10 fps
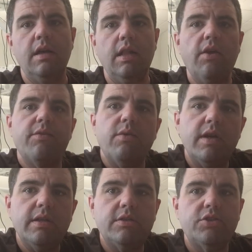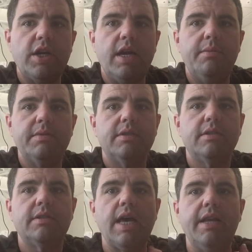Hello everyone, this is James,
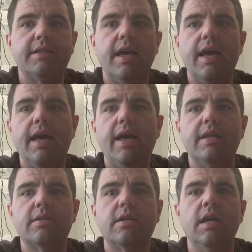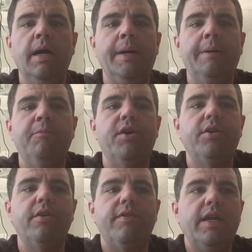the SADI-S guy. I want
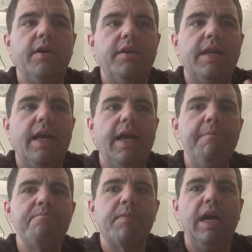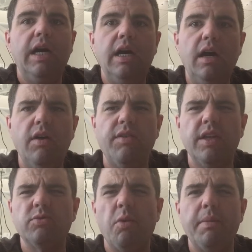to do a video today. Hopefully
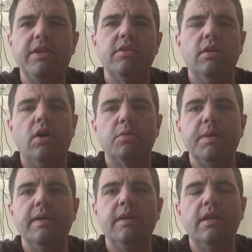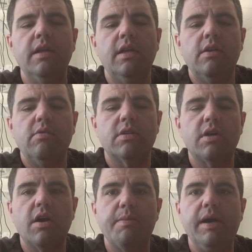this won't be too long, but I want to
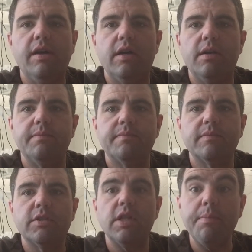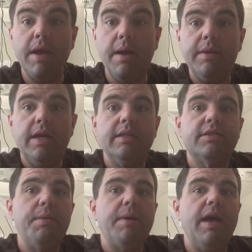talk about sleep apnea and
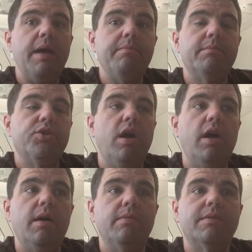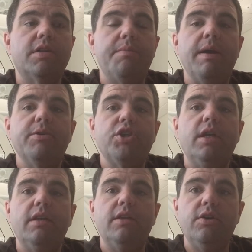CPAP
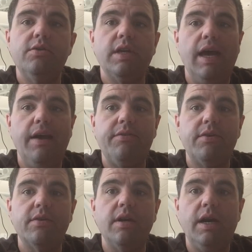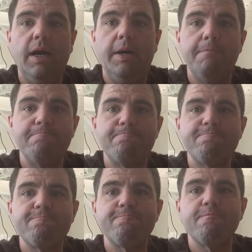machine use after
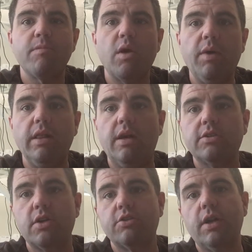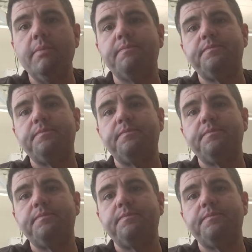weight loss surgery.